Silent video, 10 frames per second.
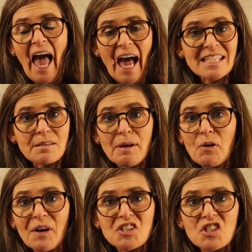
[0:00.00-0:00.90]
ask me
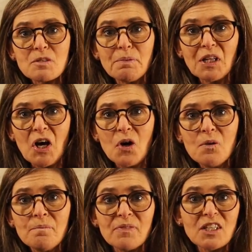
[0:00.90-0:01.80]
questions
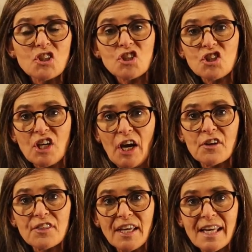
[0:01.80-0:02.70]
below,
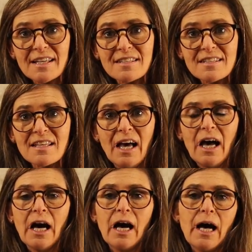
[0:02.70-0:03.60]
share things,
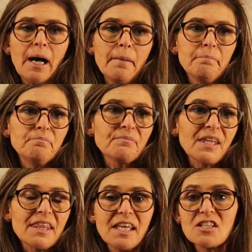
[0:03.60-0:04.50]

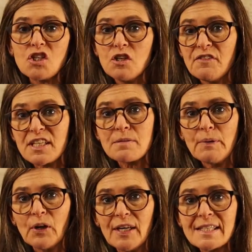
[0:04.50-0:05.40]
things that you've
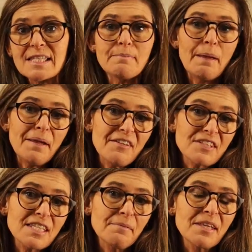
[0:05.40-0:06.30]
experienced, maybe
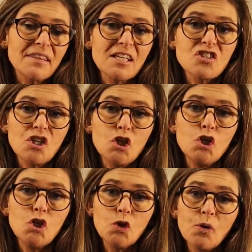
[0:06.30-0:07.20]
even some of the things that
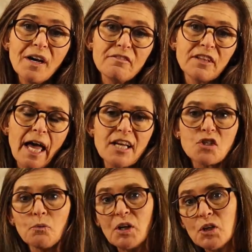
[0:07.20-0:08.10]
you have
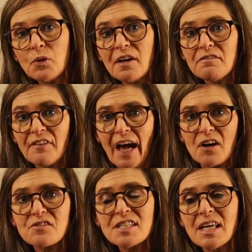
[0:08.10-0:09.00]
liked or what you have
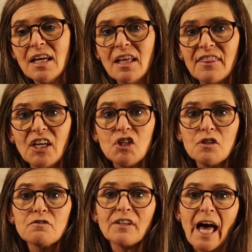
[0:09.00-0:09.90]
found that
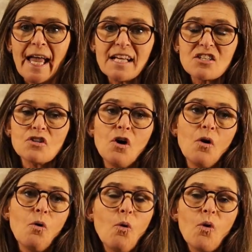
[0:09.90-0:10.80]
you've liked,
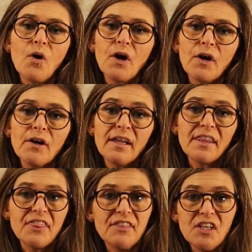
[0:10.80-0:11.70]
or
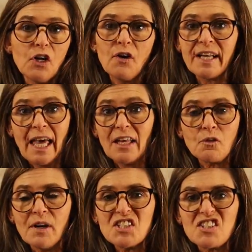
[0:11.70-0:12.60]
again,
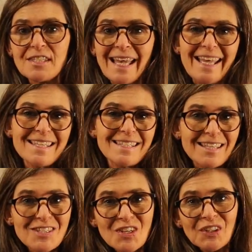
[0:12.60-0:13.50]
questions. Hey, is
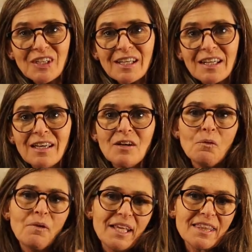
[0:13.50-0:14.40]
this good?
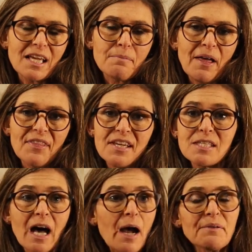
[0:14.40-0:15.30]
What do you think about
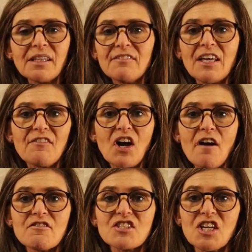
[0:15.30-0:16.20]
this? I would love to have a
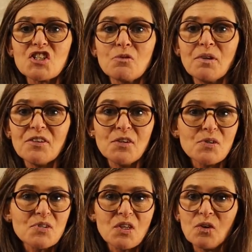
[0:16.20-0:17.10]
conversation with
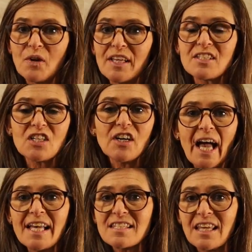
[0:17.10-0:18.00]
you. So start
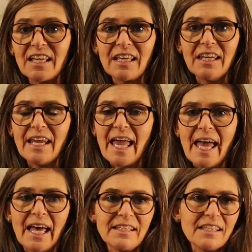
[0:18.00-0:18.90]
asking
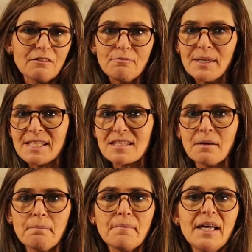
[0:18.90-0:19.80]
and give me
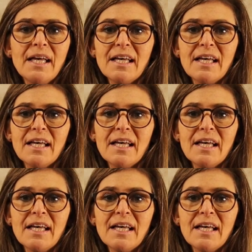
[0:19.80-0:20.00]
some